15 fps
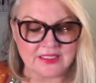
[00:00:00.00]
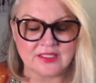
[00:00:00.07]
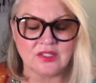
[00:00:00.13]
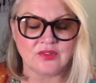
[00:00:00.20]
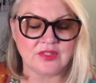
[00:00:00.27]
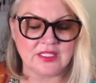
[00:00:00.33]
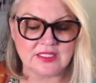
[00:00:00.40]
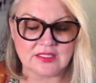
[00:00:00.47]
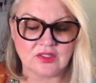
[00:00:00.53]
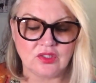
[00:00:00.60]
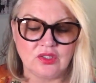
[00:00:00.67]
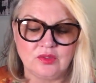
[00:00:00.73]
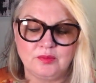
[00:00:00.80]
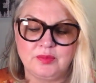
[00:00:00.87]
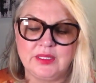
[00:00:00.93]
So this
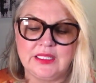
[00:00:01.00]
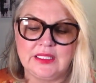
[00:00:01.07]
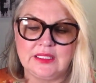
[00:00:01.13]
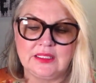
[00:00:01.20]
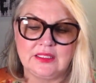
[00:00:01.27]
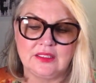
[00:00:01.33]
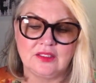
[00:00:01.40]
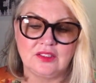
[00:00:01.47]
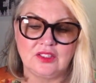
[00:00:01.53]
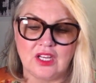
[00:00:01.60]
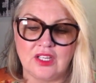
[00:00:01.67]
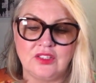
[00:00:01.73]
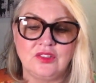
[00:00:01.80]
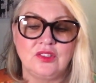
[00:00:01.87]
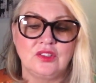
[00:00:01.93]
could be,
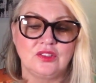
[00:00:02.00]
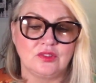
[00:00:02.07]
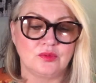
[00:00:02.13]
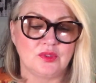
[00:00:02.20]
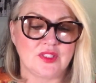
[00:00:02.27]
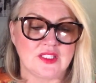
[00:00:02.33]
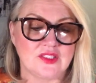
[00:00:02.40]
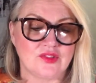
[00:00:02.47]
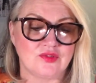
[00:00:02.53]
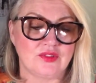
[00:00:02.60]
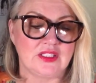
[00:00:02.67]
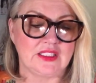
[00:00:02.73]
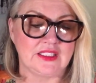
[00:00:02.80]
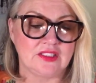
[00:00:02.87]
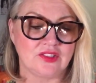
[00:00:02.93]
and look what, that's
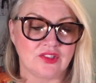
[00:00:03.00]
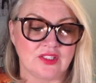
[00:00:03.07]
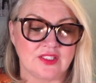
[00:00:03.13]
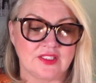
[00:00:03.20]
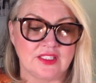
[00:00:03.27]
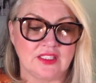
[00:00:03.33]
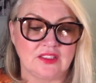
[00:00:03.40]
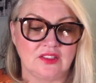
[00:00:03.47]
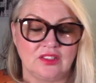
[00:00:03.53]
really interesting.